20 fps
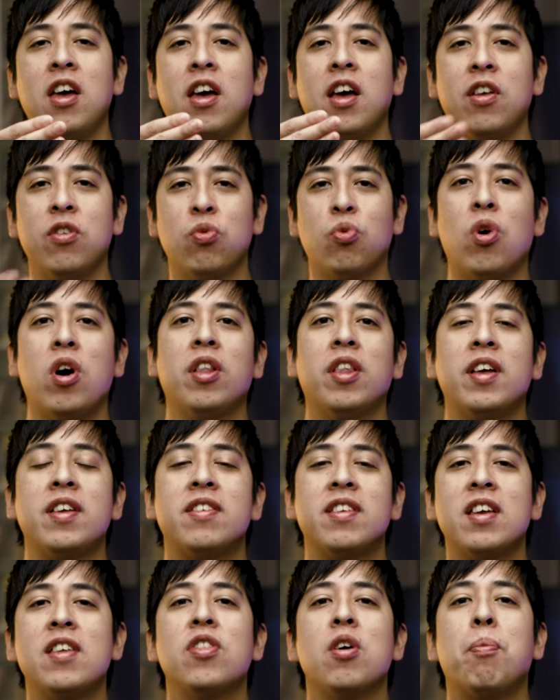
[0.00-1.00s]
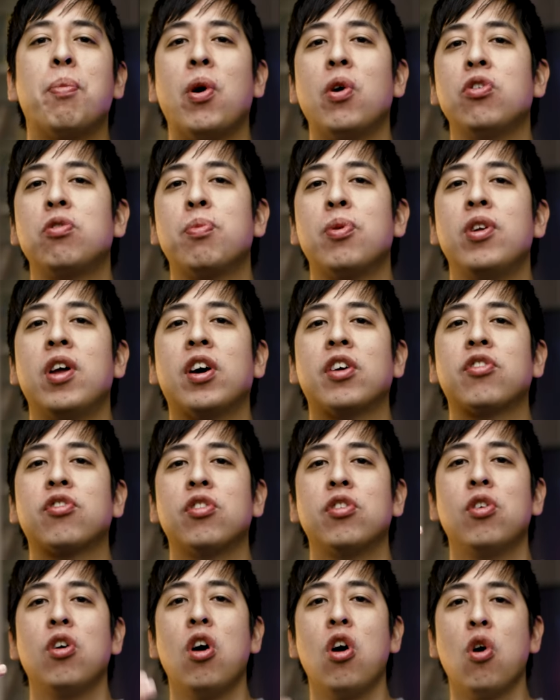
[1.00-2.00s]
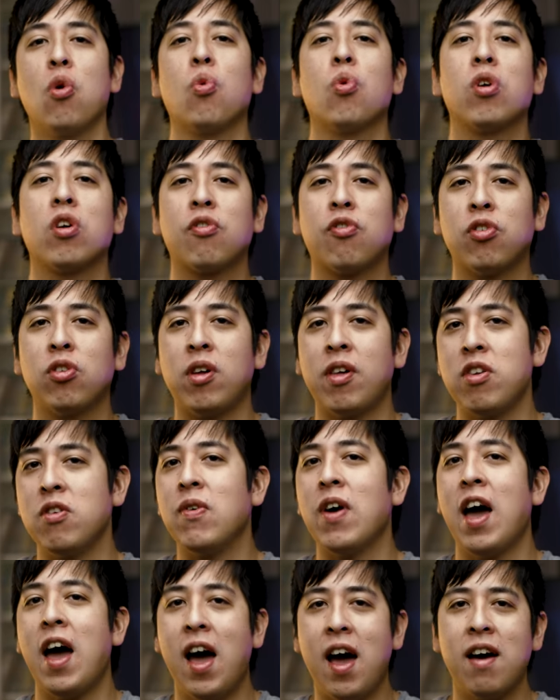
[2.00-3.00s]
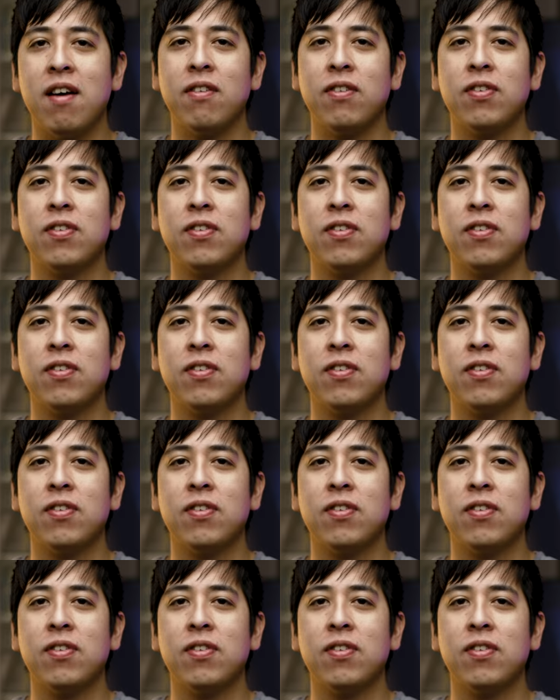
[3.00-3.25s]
as well as in the post-production workflow that you have.